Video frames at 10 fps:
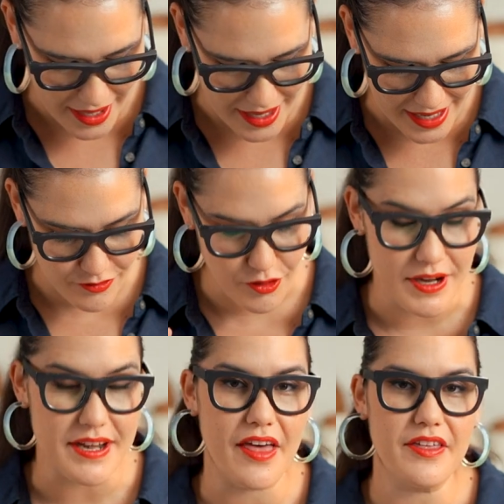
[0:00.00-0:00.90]
uh, for
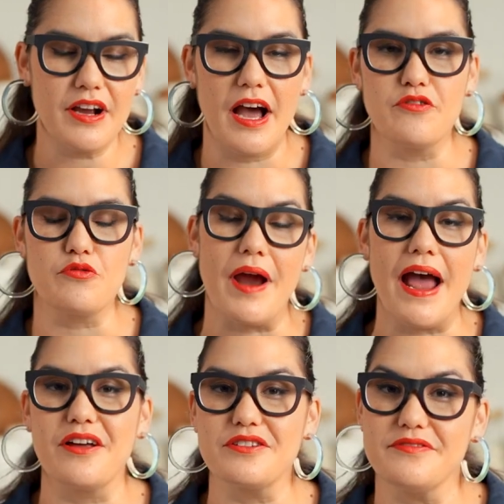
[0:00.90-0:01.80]
another kind of
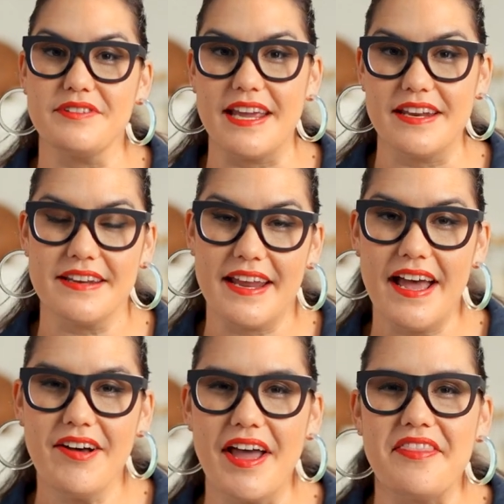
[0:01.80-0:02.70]
round of kneading now,